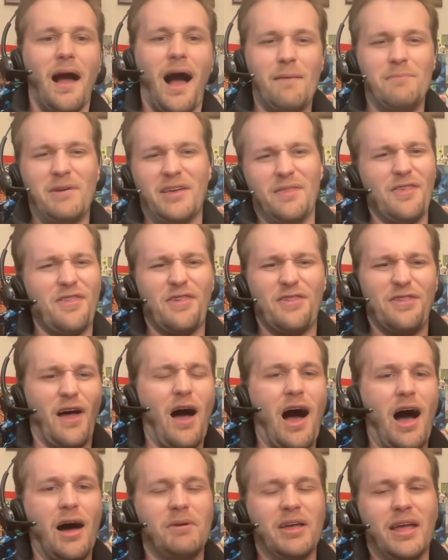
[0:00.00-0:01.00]
I mean, this is
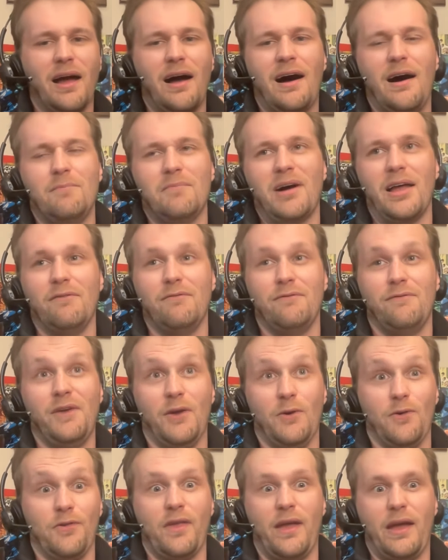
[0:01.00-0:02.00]
a hobby. Um, it
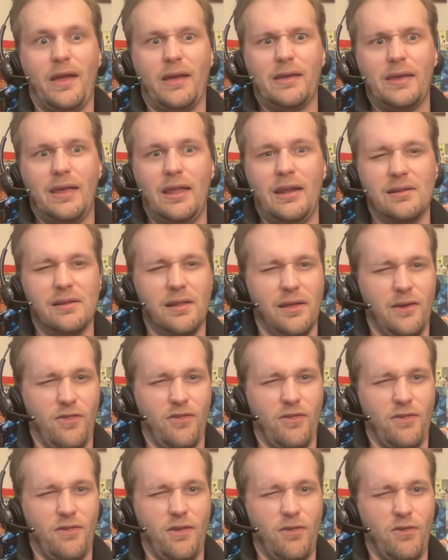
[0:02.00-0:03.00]
feels like it at
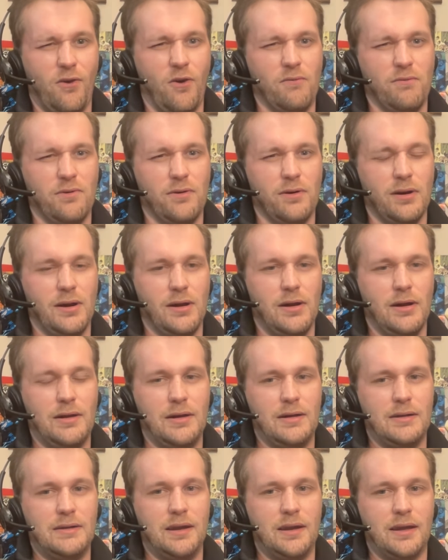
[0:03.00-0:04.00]
least is over
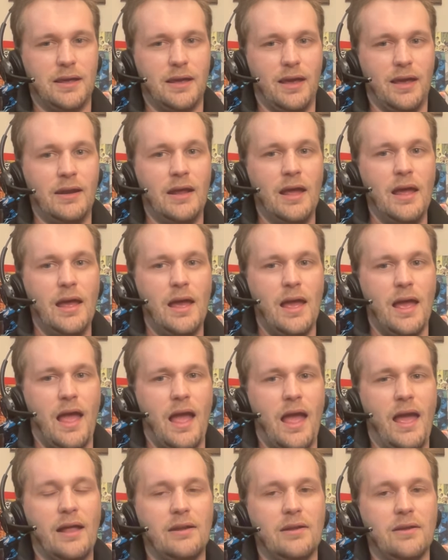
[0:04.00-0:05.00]
a, decade.
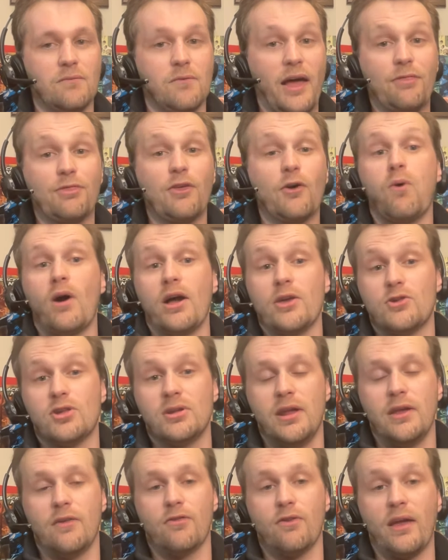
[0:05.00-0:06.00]
And like the
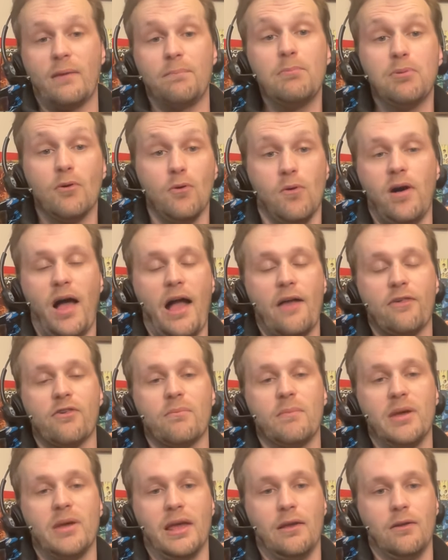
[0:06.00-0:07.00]
question is, like people will
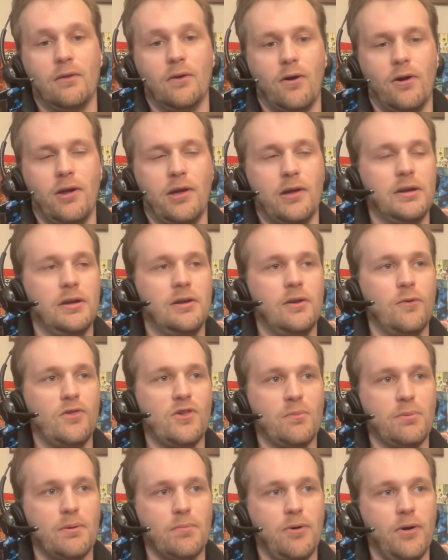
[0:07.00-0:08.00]
ask me, "Are you going to do
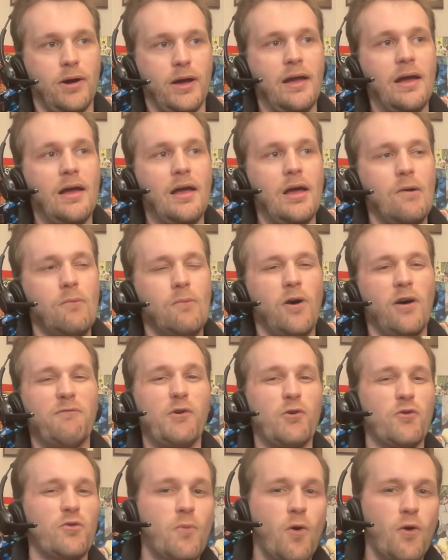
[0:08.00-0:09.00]
Superboy?" well, if
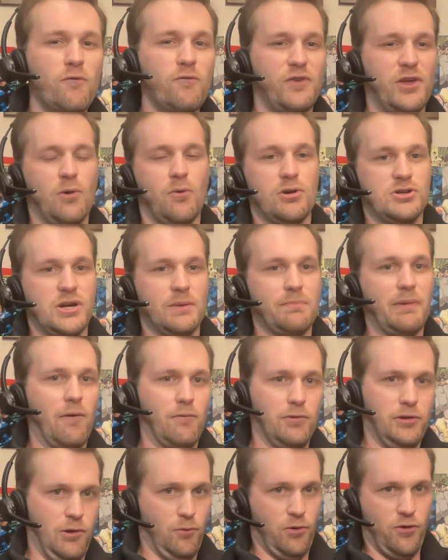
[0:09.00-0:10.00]
there's more viewership, I
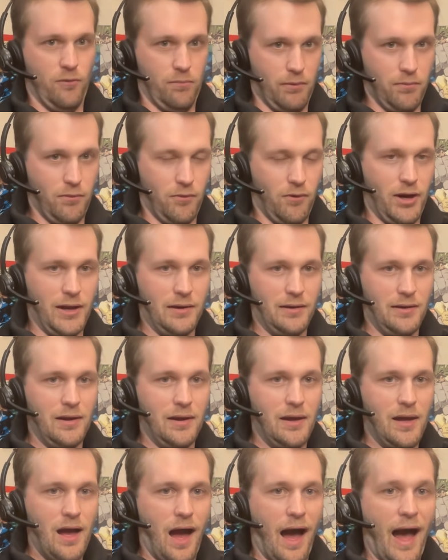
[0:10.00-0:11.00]
would do Superboy.
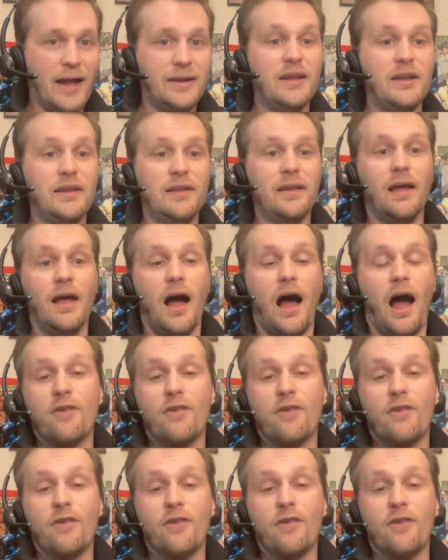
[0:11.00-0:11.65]
Sure. I did.